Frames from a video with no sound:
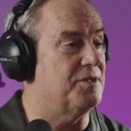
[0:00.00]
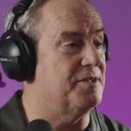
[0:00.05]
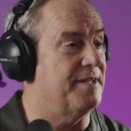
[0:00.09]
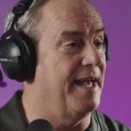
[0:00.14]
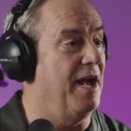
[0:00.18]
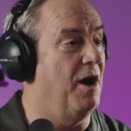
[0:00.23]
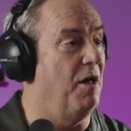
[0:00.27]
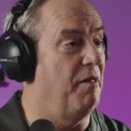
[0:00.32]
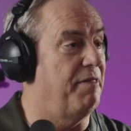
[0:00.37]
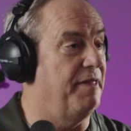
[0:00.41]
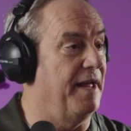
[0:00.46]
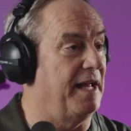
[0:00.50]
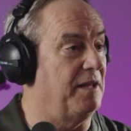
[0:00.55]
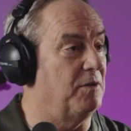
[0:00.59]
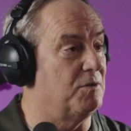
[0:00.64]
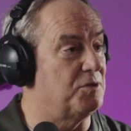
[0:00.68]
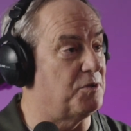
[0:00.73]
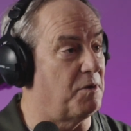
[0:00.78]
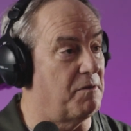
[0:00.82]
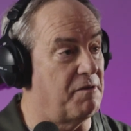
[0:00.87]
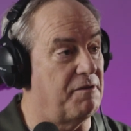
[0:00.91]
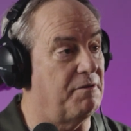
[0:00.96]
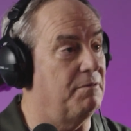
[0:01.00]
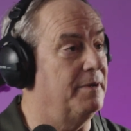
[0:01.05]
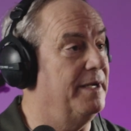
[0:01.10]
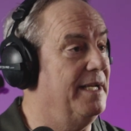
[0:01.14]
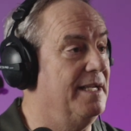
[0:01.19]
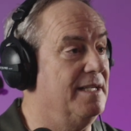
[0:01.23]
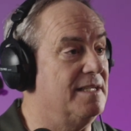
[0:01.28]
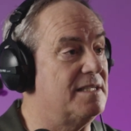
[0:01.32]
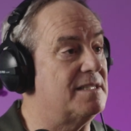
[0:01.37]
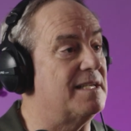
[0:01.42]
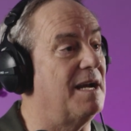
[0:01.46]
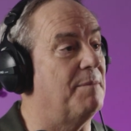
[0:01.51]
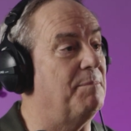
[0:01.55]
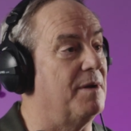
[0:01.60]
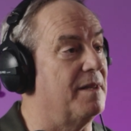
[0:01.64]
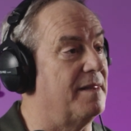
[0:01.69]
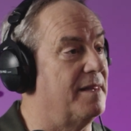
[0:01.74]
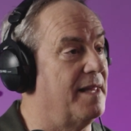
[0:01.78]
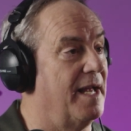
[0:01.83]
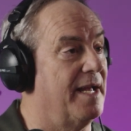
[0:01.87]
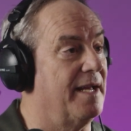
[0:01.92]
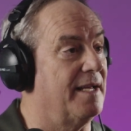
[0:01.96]
they all think those are three separate
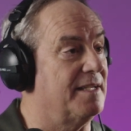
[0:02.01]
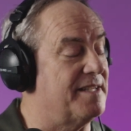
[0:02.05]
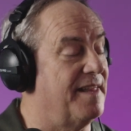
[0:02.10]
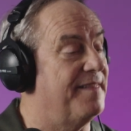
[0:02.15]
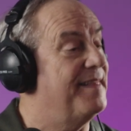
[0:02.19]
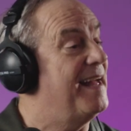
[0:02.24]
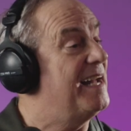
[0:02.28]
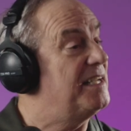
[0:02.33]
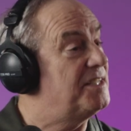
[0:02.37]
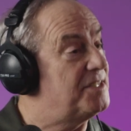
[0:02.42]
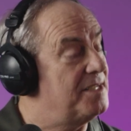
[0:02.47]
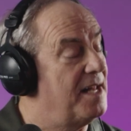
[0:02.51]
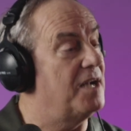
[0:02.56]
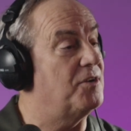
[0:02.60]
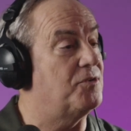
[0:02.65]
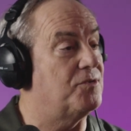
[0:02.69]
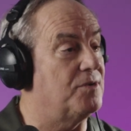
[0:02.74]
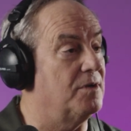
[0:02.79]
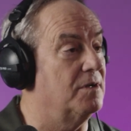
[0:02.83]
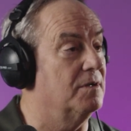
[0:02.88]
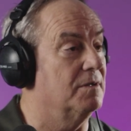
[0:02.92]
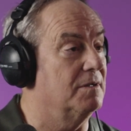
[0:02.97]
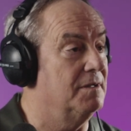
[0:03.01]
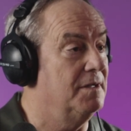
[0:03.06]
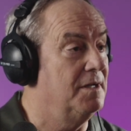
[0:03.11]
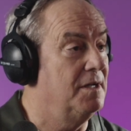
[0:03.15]
things. And that's not true.